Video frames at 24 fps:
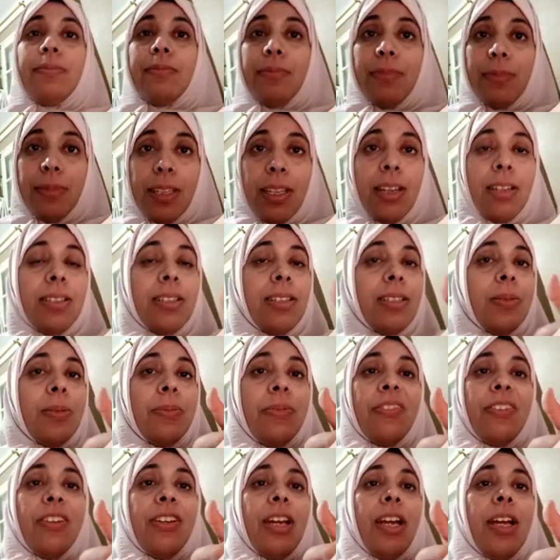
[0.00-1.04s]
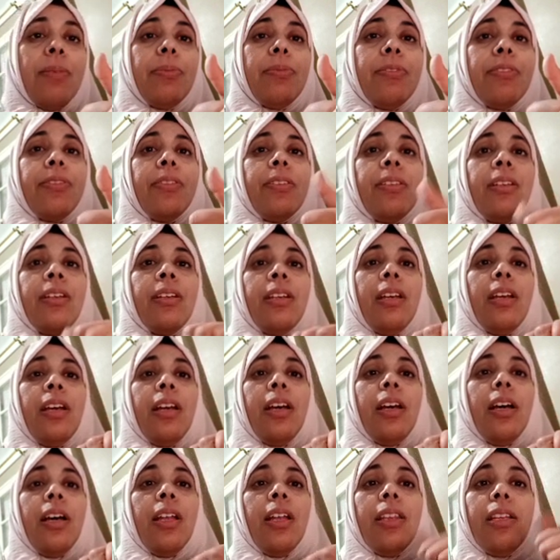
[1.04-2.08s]
Yeah, it is very helpful.
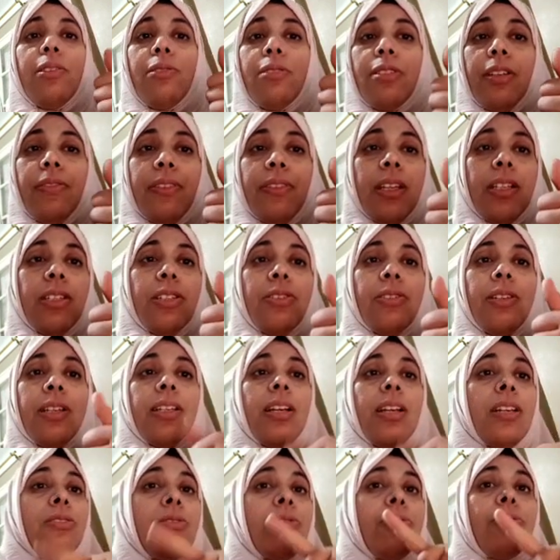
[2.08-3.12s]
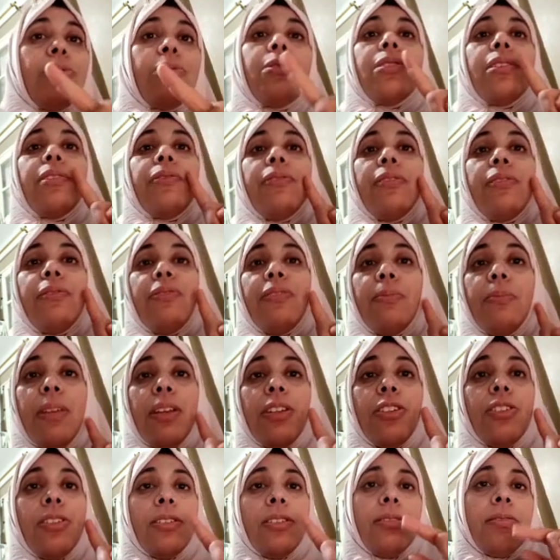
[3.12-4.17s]
The use of the internet as a source of
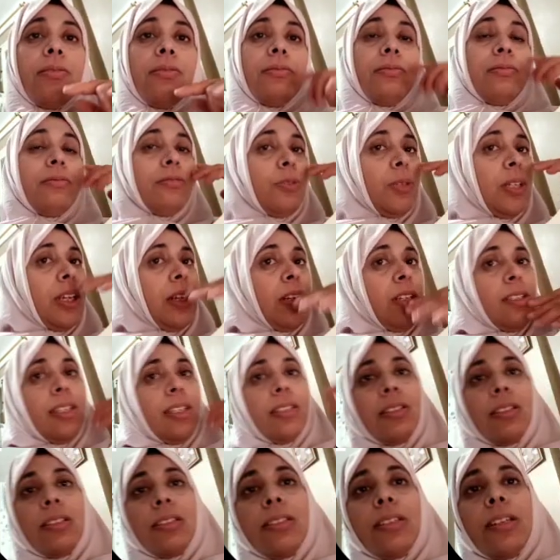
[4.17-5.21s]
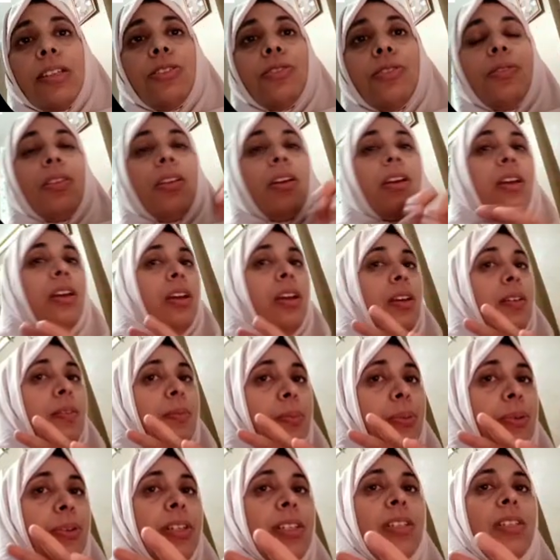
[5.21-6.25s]
information. We cannot get access to the
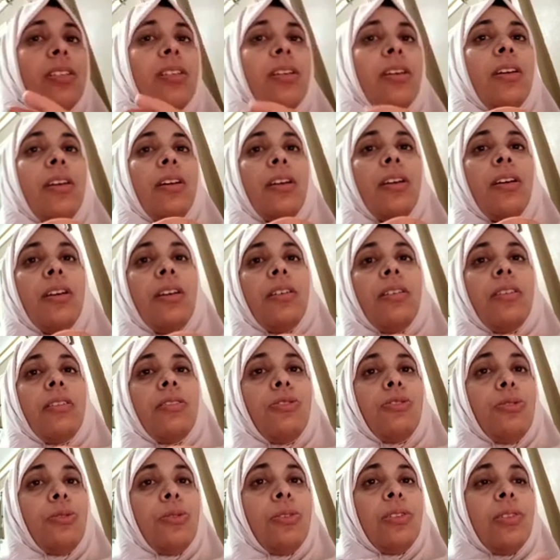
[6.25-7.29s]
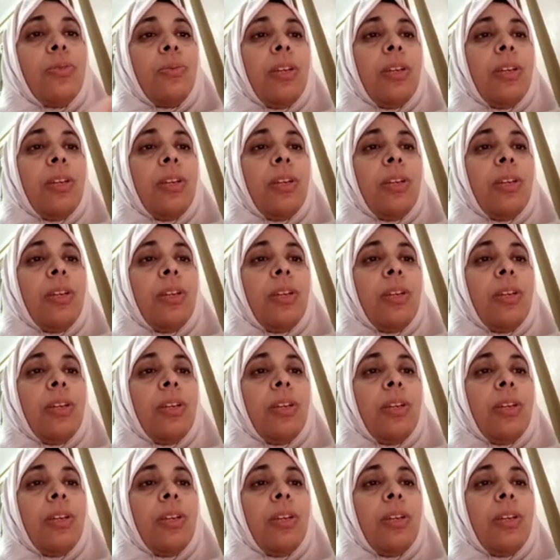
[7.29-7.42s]
print source.